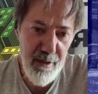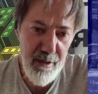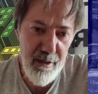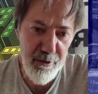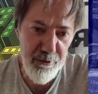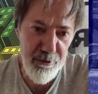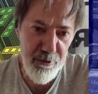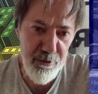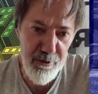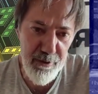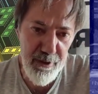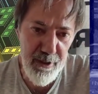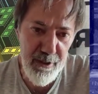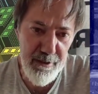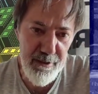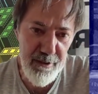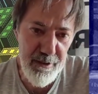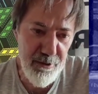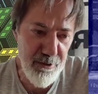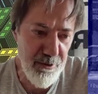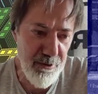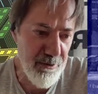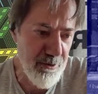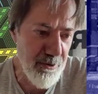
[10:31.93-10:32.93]
I thought I
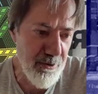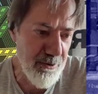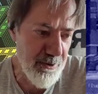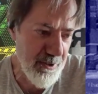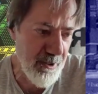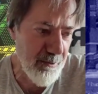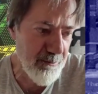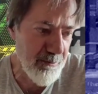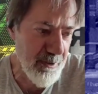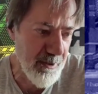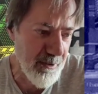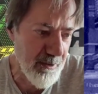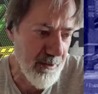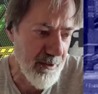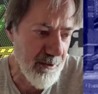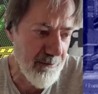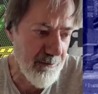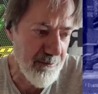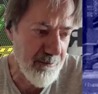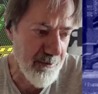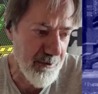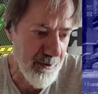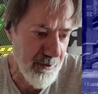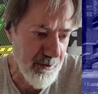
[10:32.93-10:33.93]
need to do something
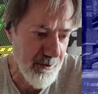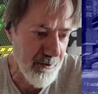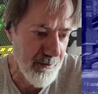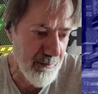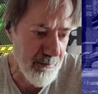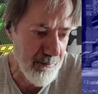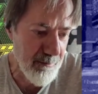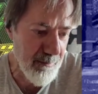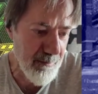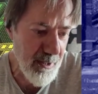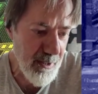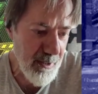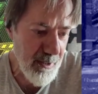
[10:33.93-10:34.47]
different to,